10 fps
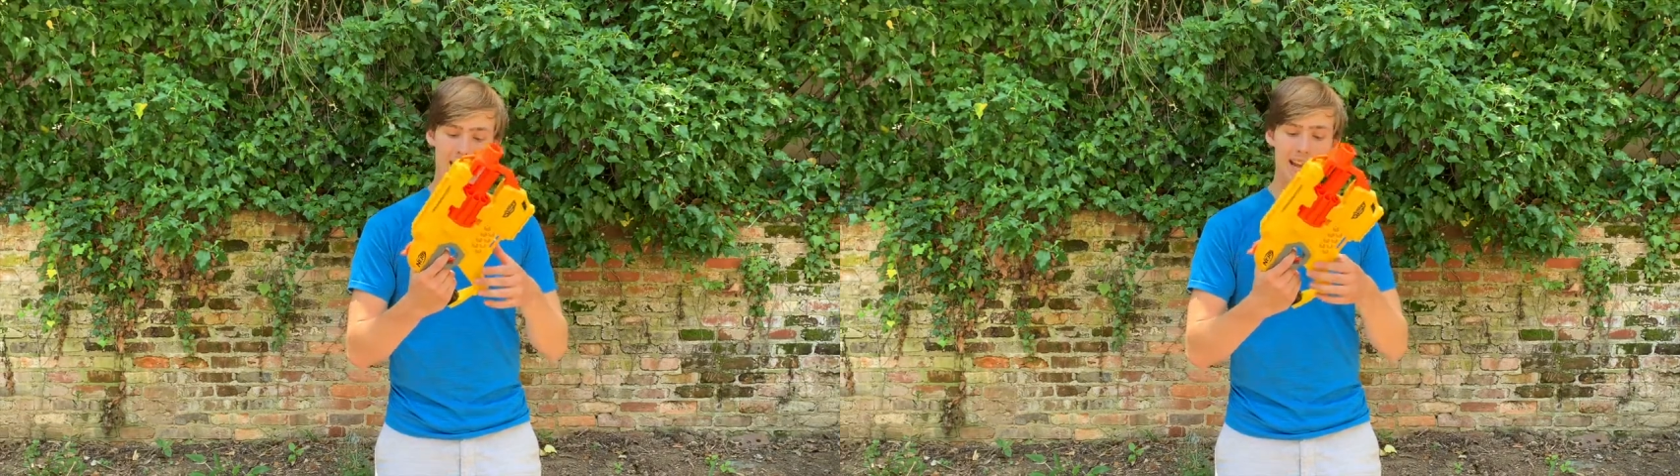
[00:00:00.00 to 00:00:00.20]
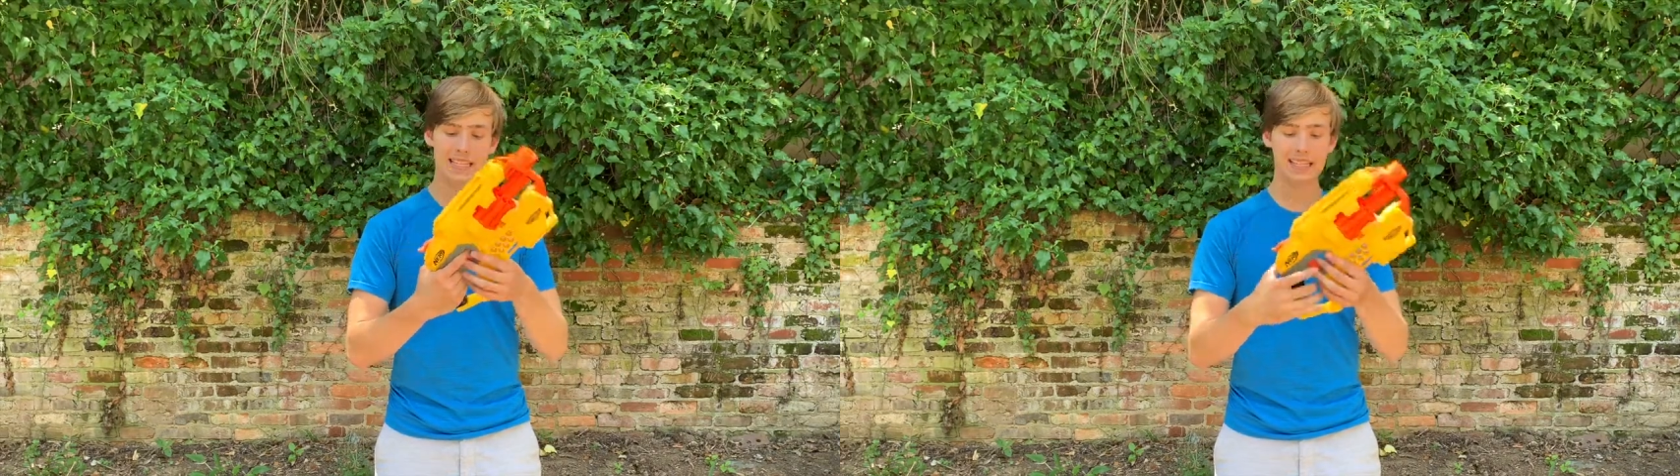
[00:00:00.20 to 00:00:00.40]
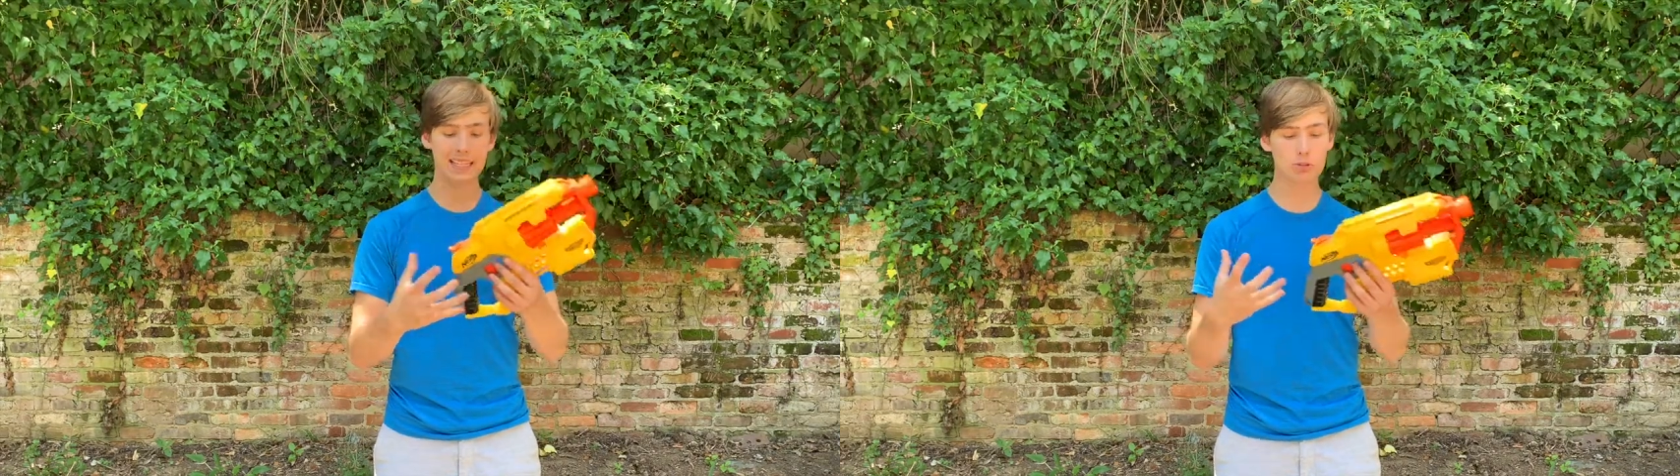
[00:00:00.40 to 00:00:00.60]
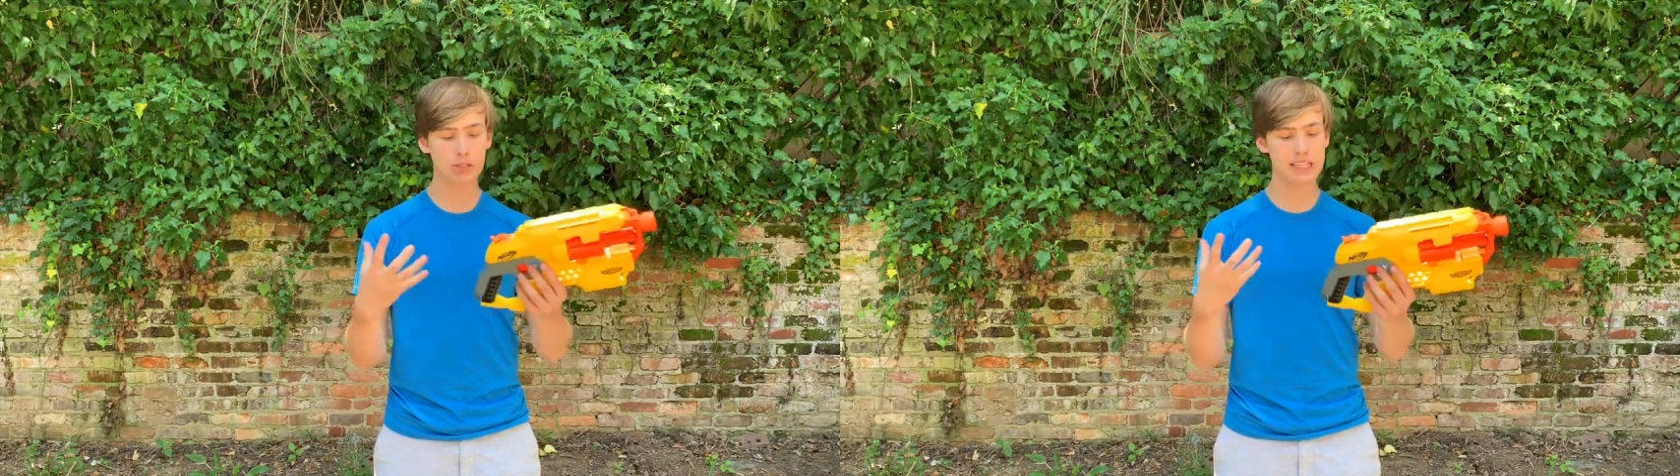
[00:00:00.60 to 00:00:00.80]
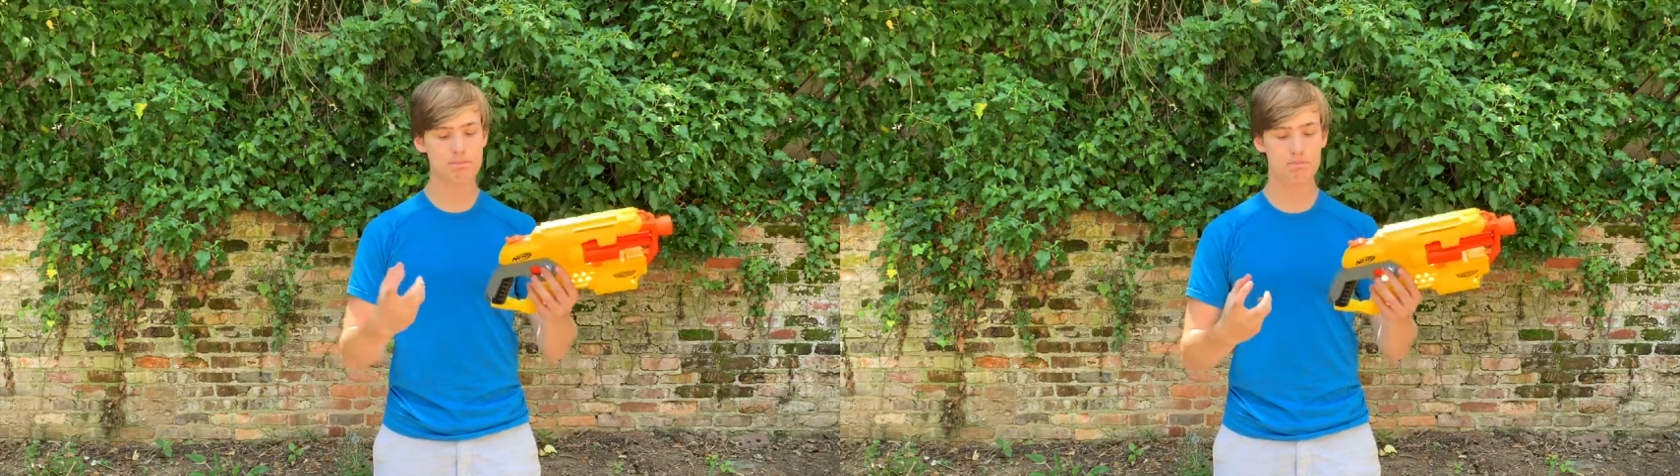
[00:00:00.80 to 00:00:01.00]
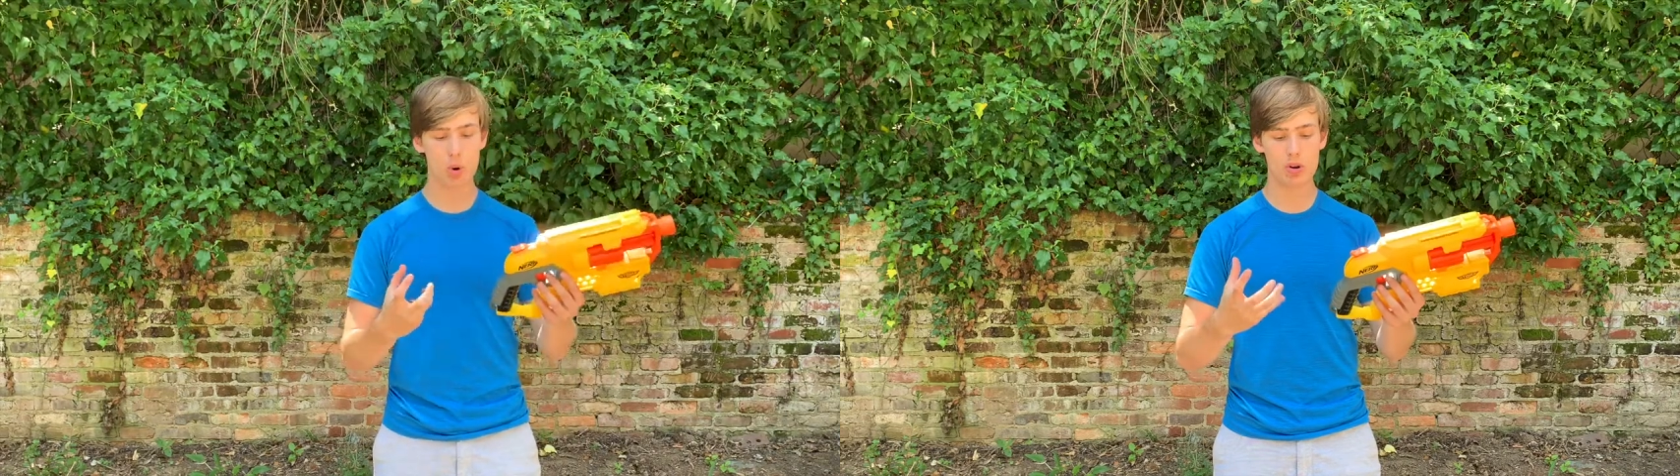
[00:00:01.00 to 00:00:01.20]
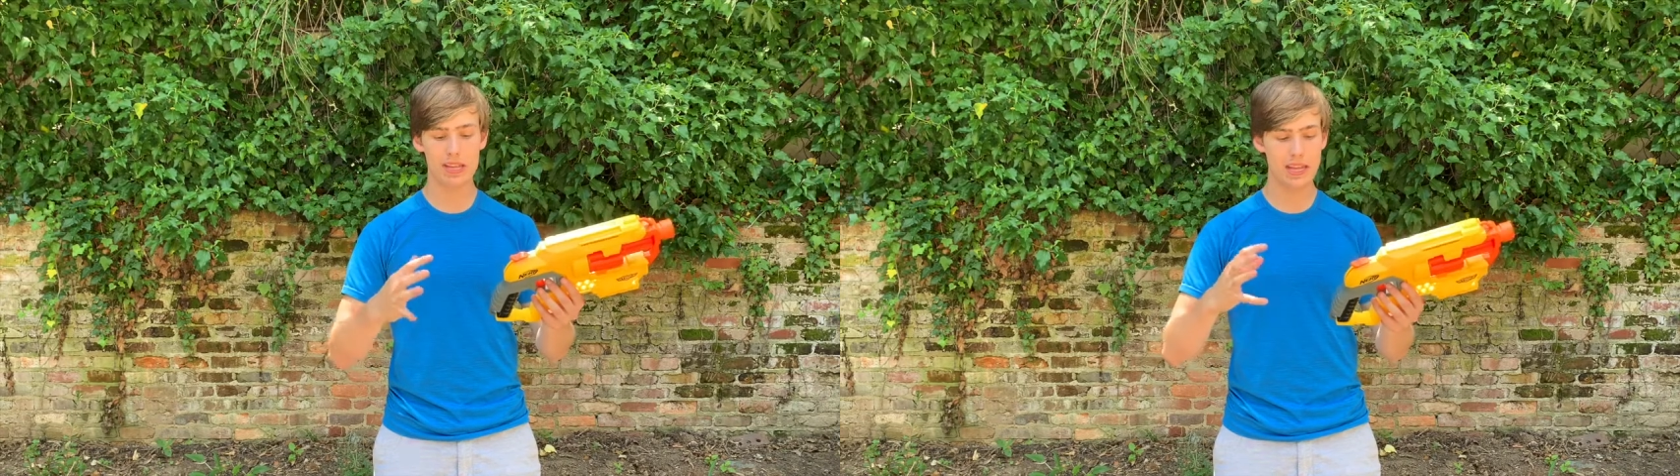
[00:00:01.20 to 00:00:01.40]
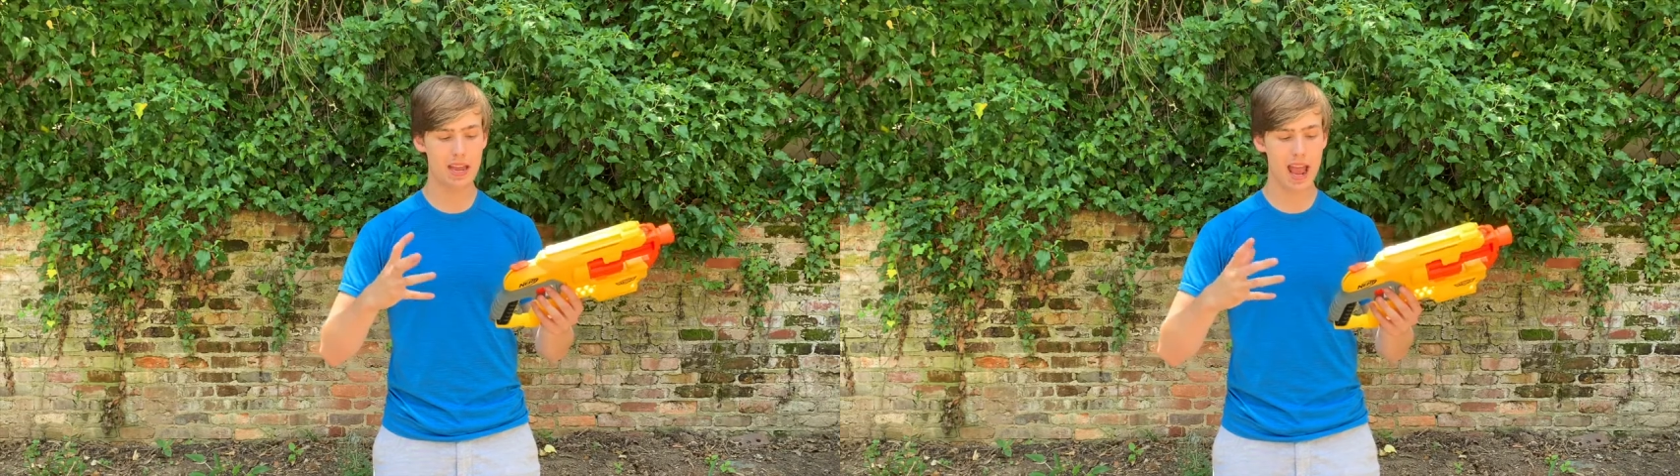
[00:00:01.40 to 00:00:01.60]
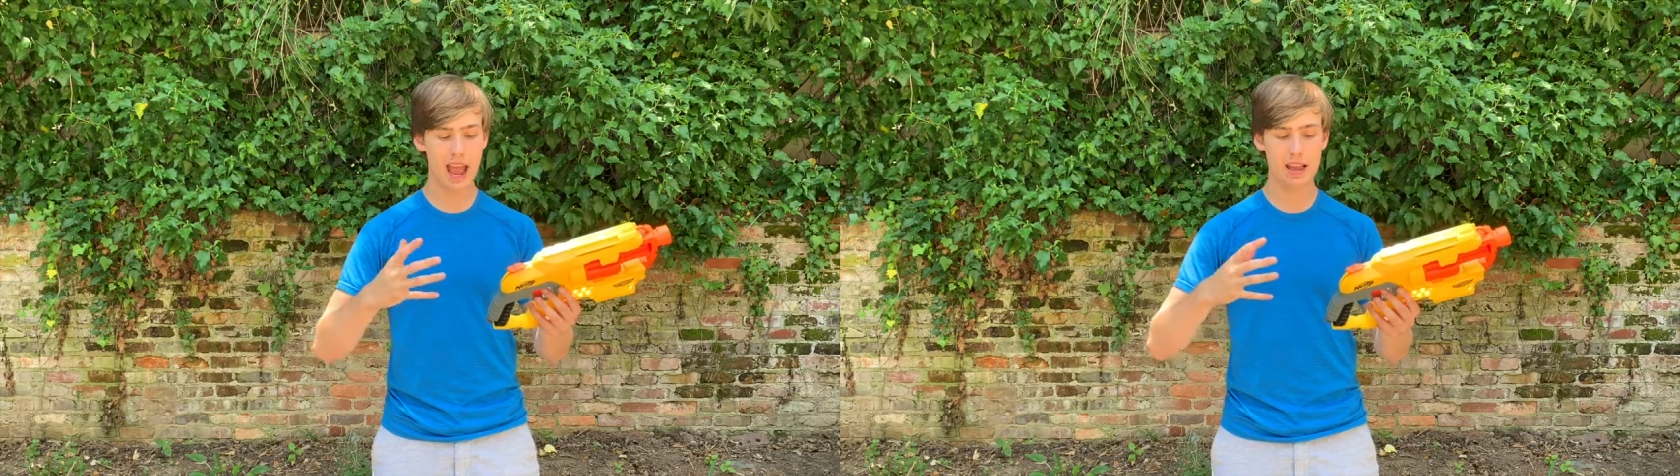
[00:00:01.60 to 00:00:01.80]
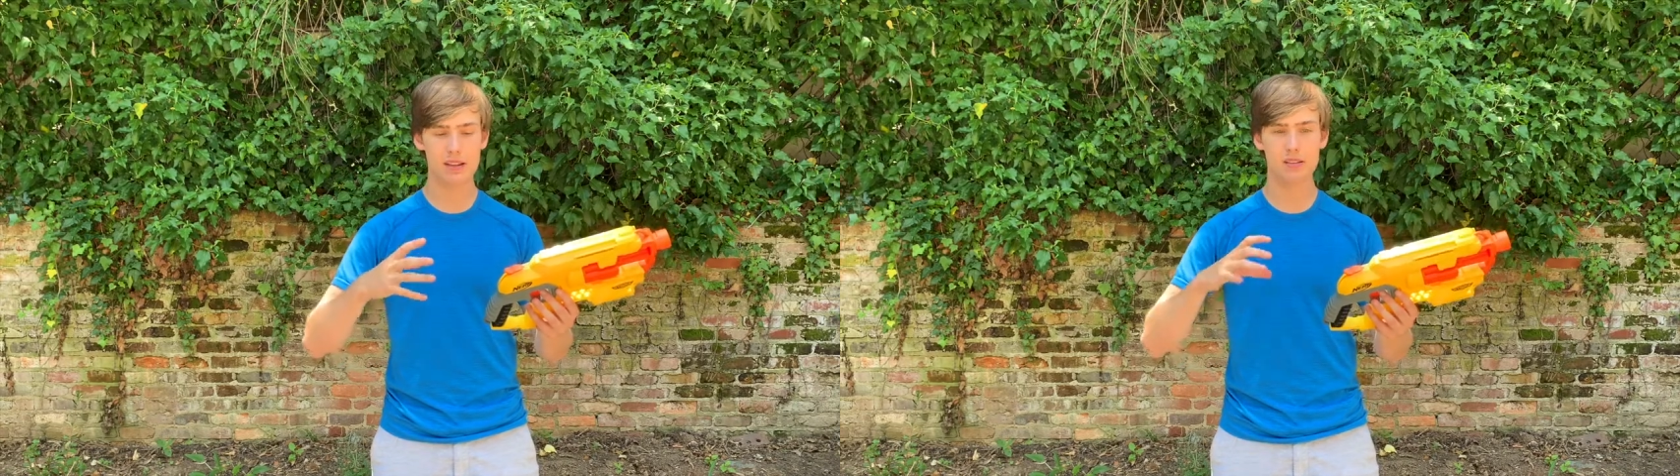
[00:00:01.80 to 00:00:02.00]
It's a little less bulky
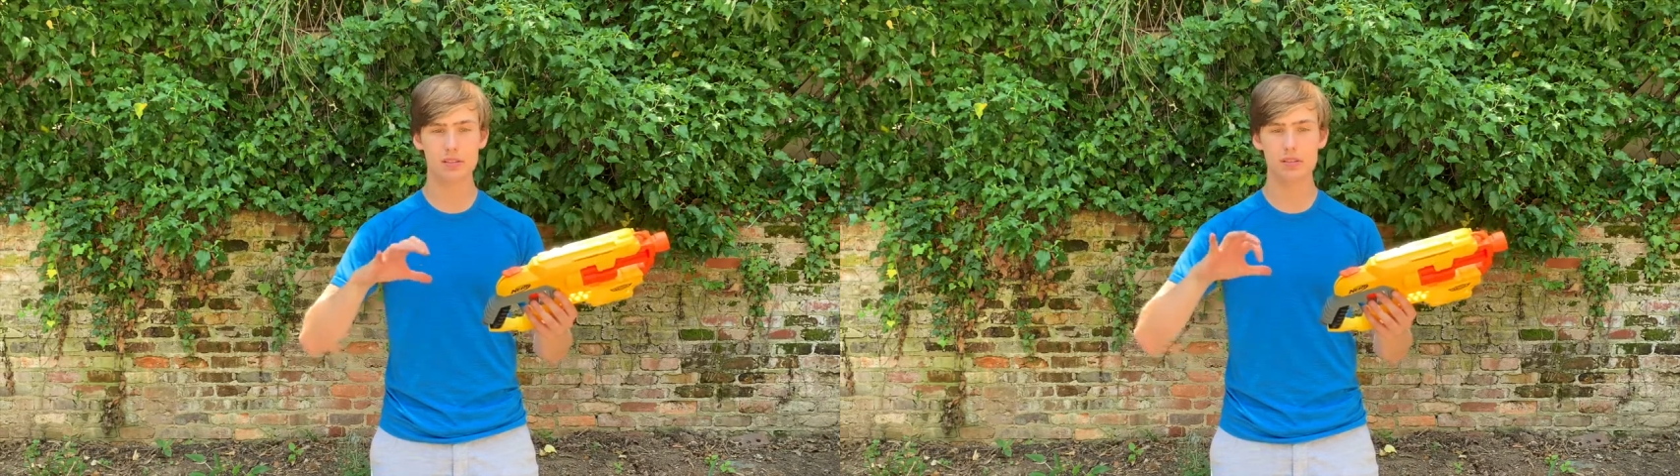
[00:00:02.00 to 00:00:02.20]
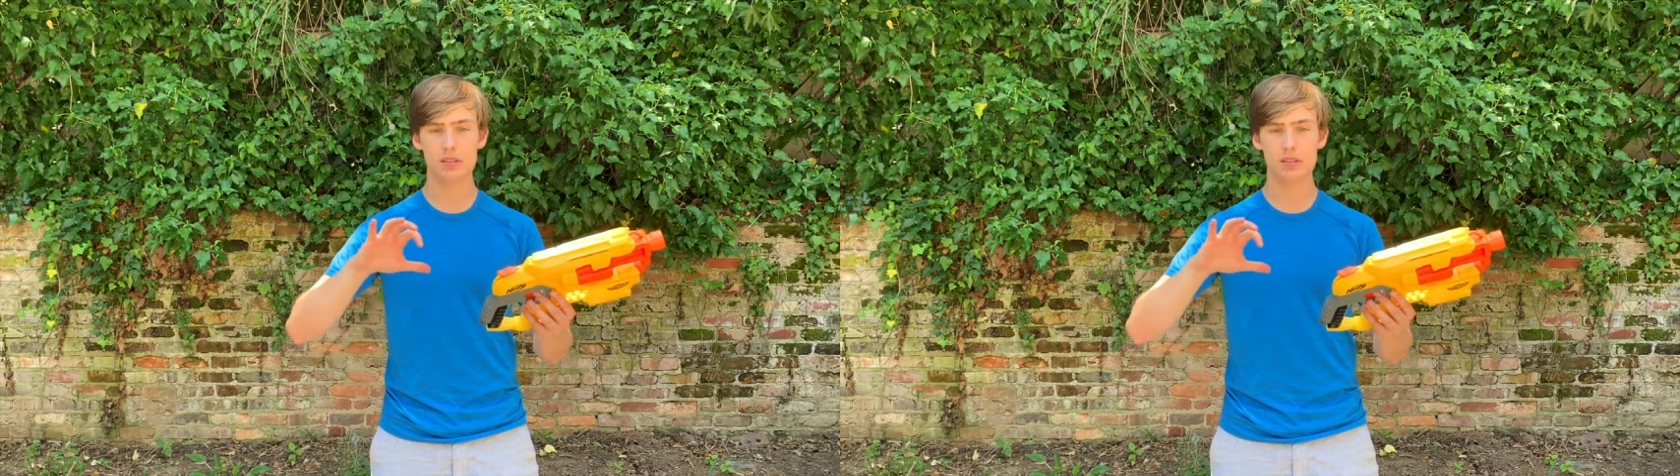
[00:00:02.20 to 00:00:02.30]
and